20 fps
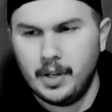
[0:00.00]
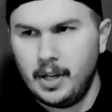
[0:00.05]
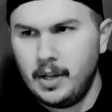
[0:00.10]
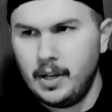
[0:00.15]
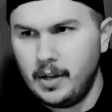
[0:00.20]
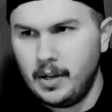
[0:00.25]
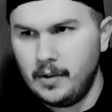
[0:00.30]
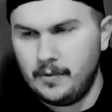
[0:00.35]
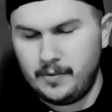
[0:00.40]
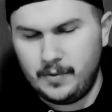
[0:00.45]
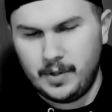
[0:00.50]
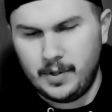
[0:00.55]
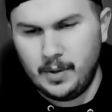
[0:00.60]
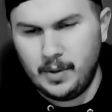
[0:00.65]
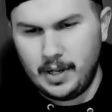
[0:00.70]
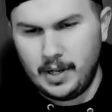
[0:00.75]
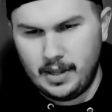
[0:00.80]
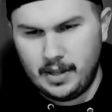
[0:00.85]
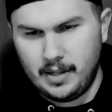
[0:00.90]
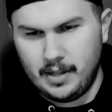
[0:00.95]
of
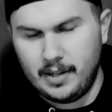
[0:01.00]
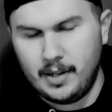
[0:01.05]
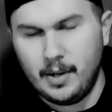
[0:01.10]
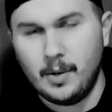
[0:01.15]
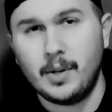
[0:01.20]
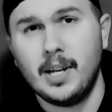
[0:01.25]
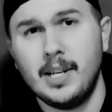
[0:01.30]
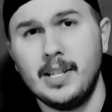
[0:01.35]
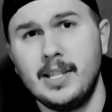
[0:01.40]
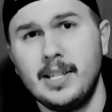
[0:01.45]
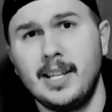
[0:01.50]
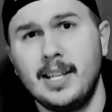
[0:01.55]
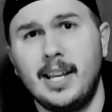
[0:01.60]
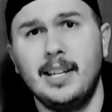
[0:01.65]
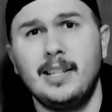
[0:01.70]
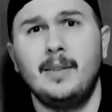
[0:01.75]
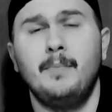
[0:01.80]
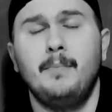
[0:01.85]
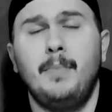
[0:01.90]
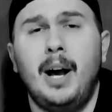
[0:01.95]
doing the No Guns in the
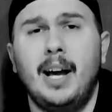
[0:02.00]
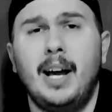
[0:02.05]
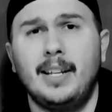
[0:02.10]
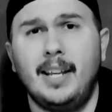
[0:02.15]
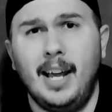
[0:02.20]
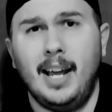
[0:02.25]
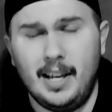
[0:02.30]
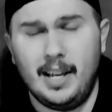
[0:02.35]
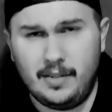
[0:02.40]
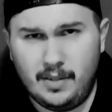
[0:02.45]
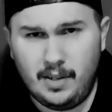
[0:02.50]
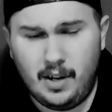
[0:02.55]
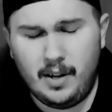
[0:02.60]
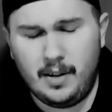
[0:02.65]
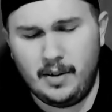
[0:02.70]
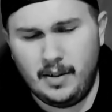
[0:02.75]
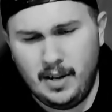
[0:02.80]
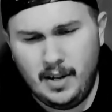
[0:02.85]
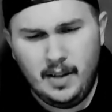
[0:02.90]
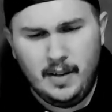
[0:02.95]
Kitchen podcast
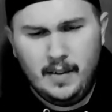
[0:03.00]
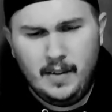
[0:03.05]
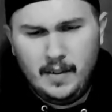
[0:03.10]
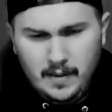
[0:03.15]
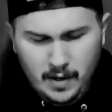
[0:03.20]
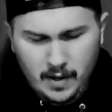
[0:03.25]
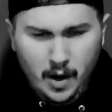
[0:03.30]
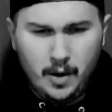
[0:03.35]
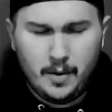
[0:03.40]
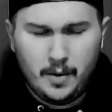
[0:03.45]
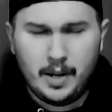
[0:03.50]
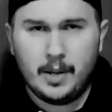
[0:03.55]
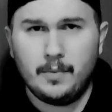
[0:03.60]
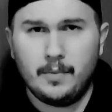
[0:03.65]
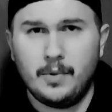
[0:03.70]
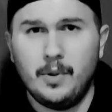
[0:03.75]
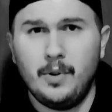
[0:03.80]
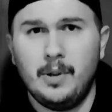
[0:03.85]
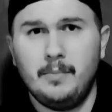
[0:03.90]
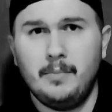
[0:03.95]
are already
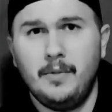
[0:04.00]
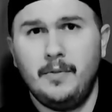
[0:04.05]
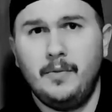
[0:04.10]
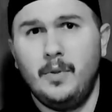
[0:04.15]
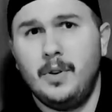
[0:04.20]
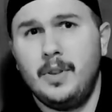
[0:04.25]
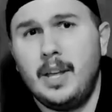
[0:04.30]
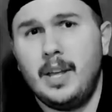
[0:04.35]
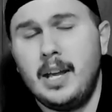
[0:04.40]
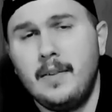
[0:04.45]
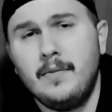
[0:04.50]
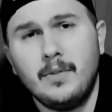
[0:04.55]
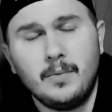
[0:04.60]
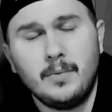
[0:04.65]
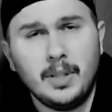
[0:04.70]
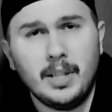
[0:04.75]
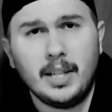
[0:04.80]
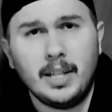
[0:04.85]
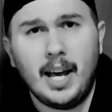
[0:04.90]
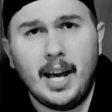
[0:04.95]
ruined before they even
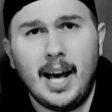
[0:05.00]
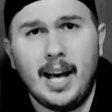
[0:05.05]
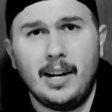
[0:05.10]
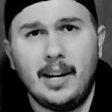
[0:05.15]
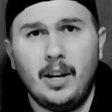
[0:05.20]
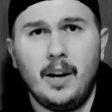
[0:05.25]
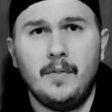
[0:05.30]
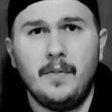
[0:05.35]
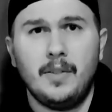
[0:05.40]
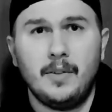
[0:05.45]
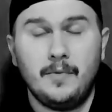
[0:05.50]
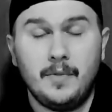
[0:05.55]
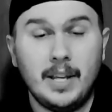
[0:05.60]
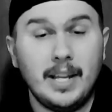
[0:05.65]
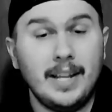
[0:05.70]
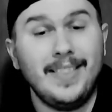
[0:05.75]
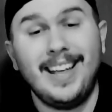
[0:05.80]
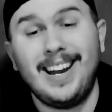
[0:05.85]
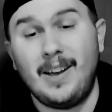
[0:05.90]
really got off their feet. And then I